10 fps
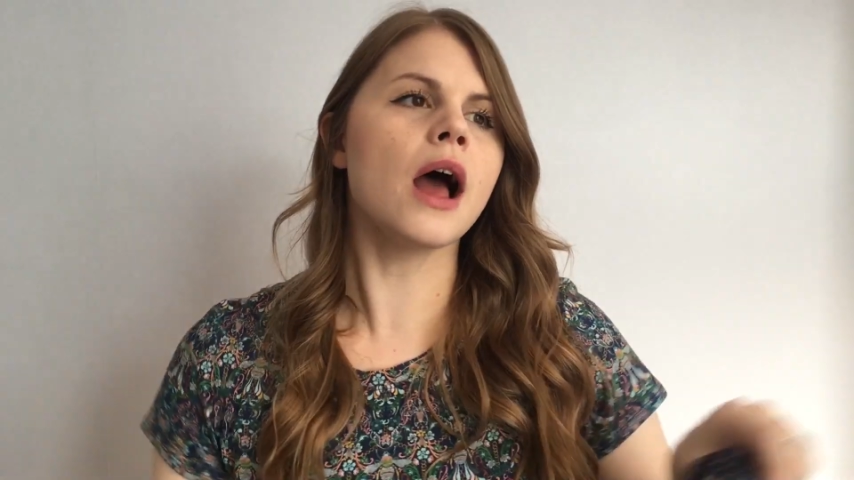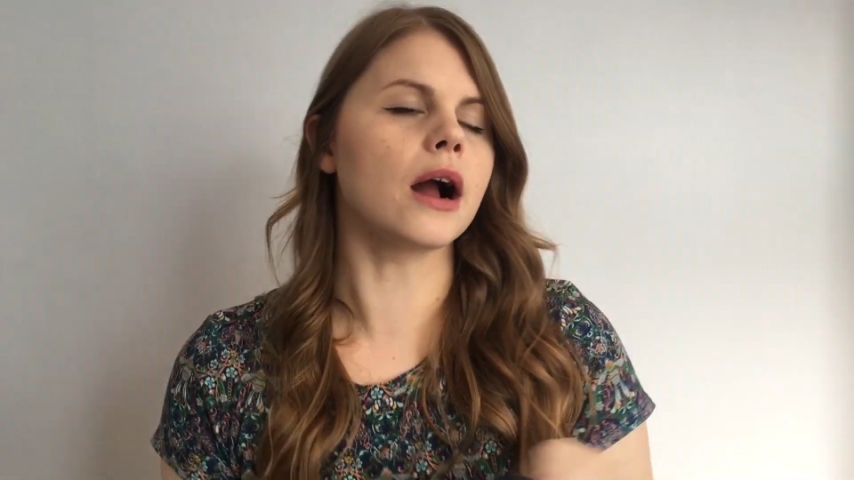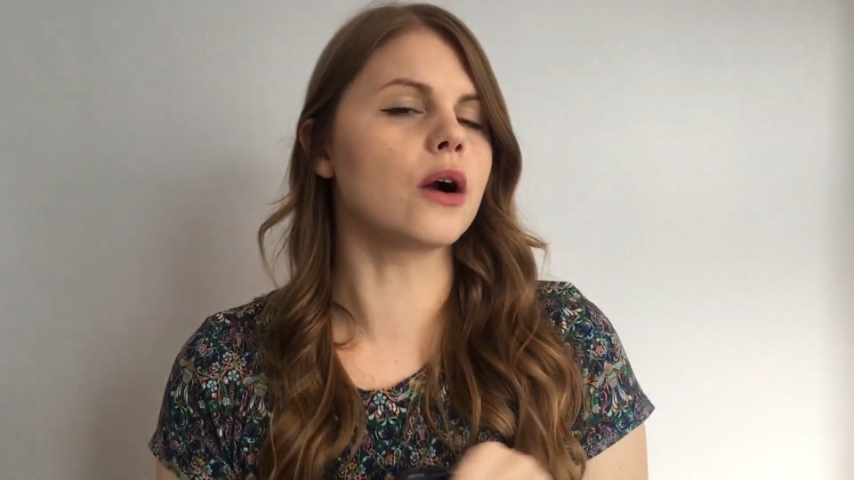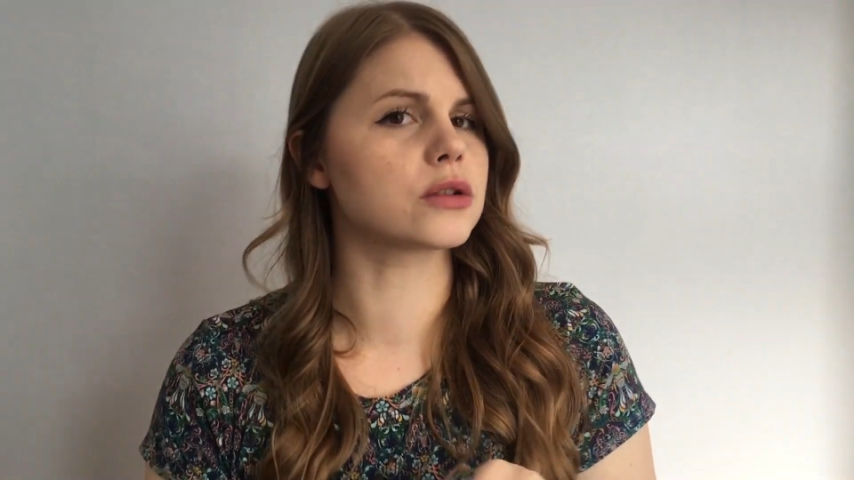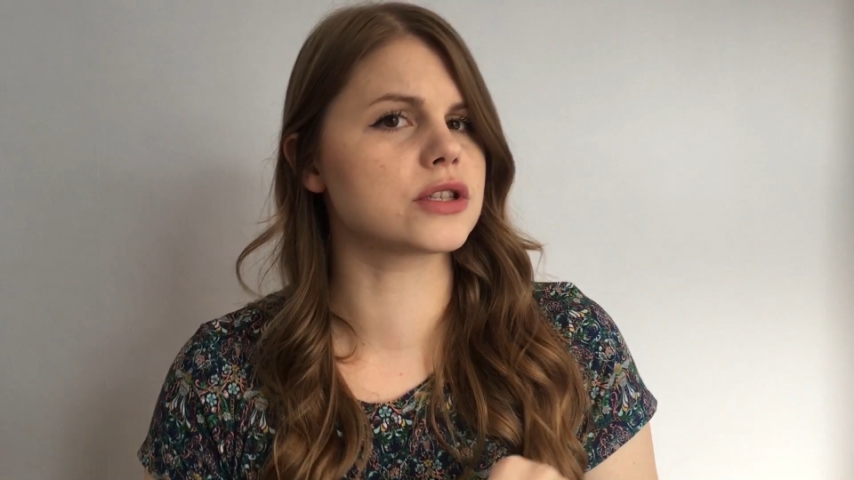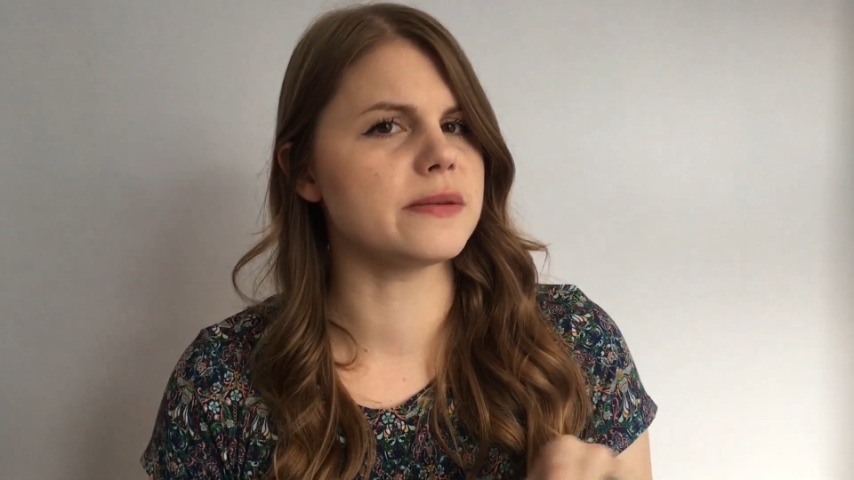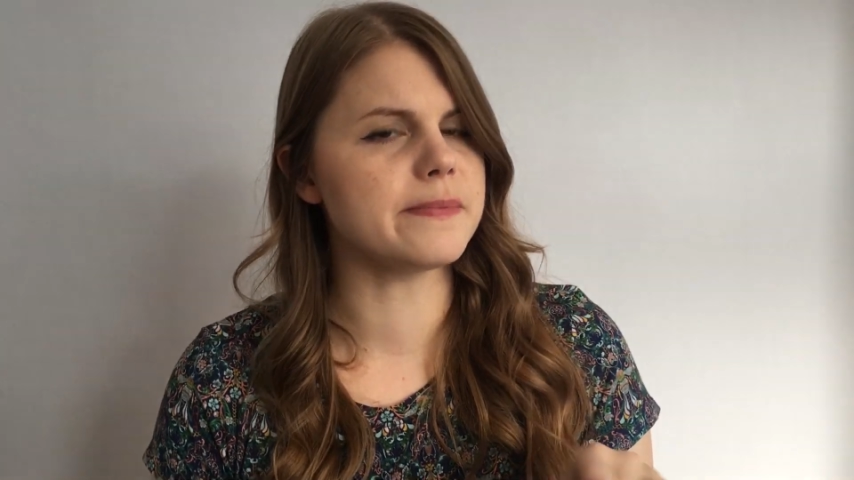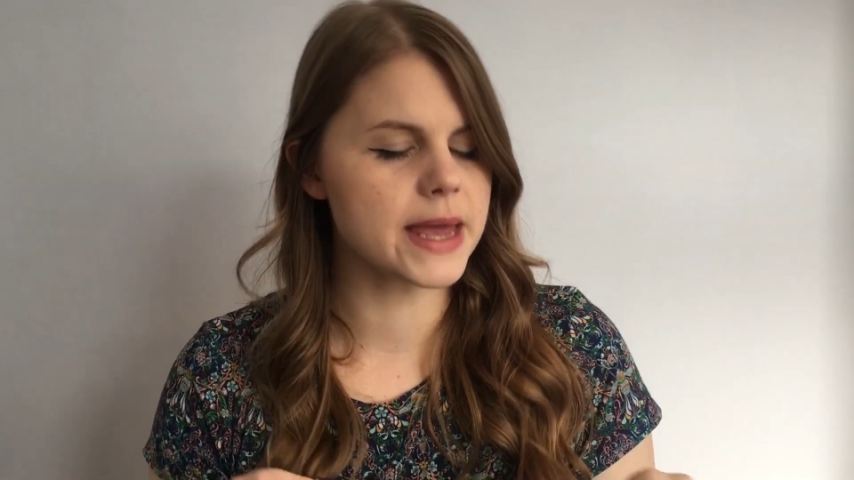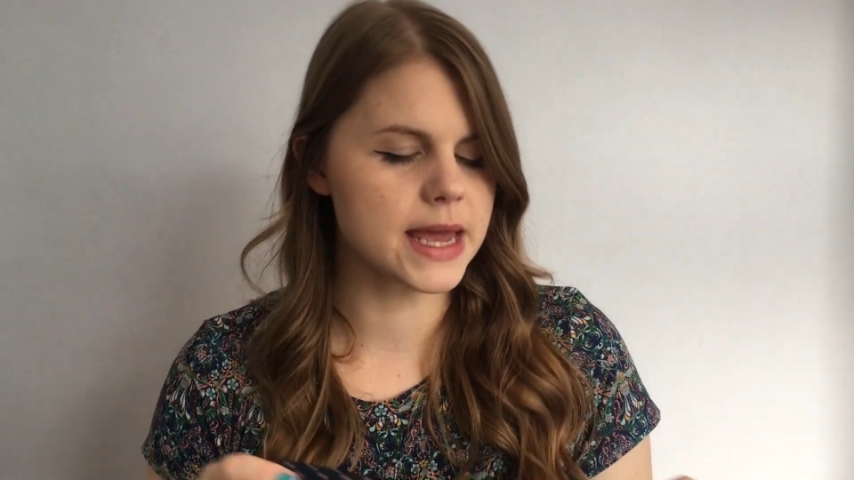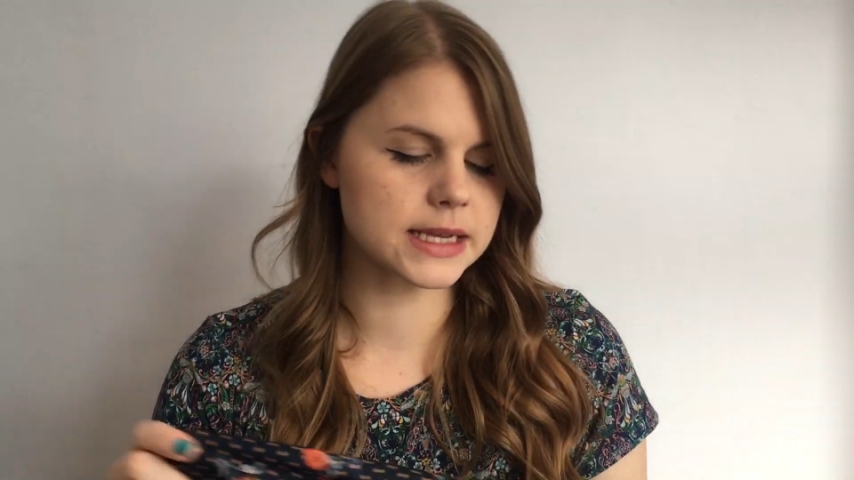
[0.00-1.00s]
and
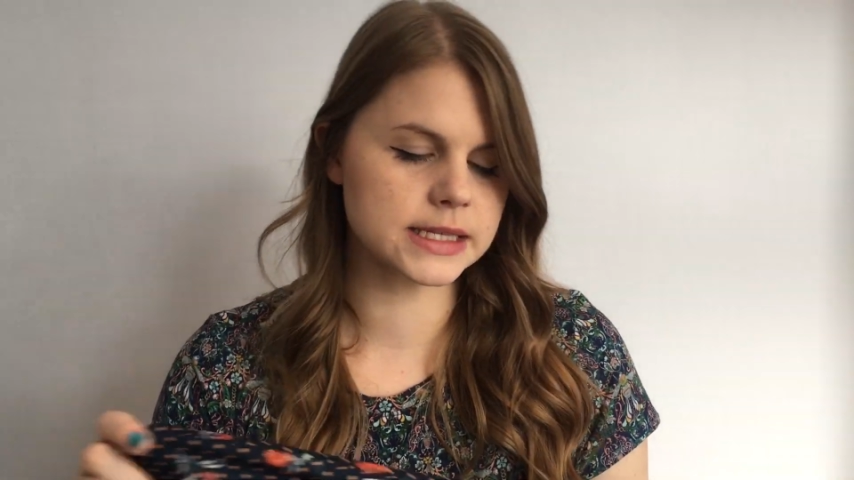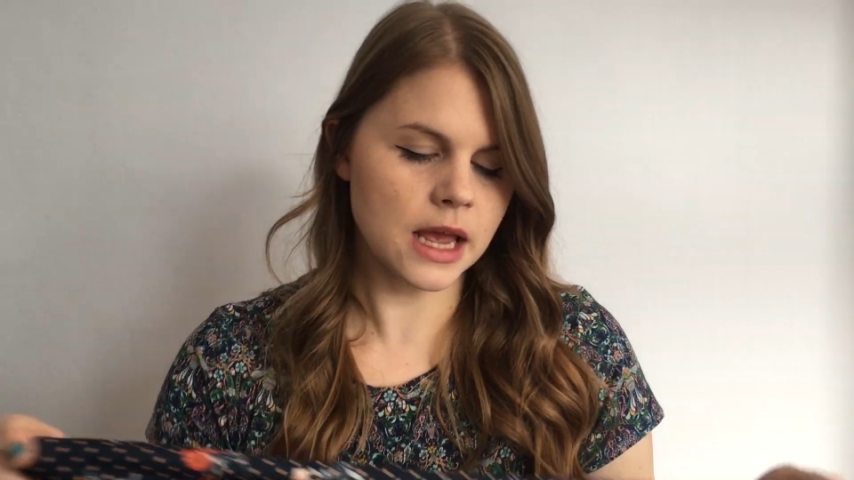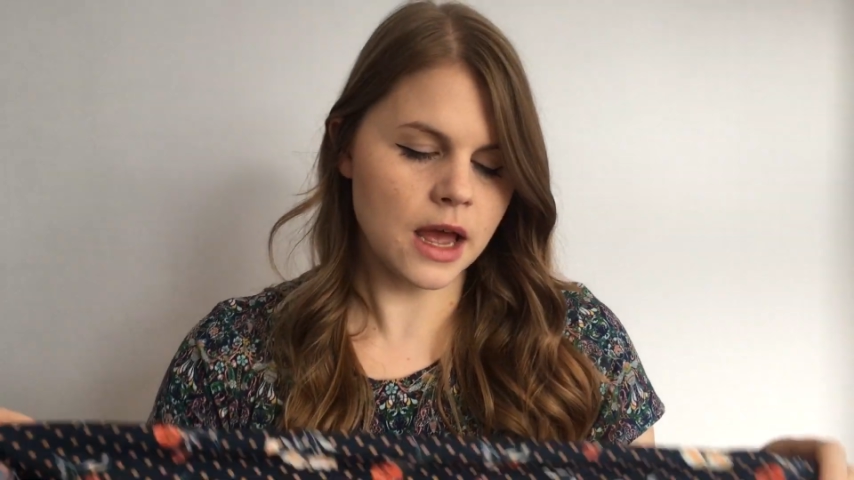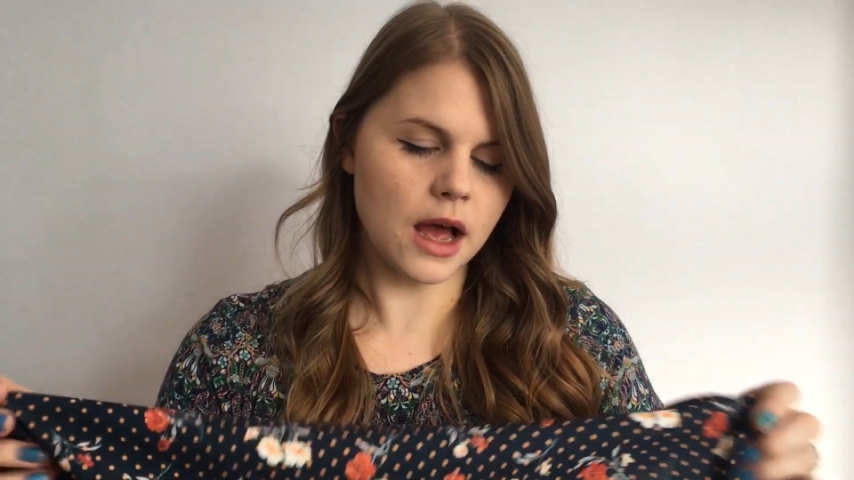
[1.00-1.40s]
cotton mix.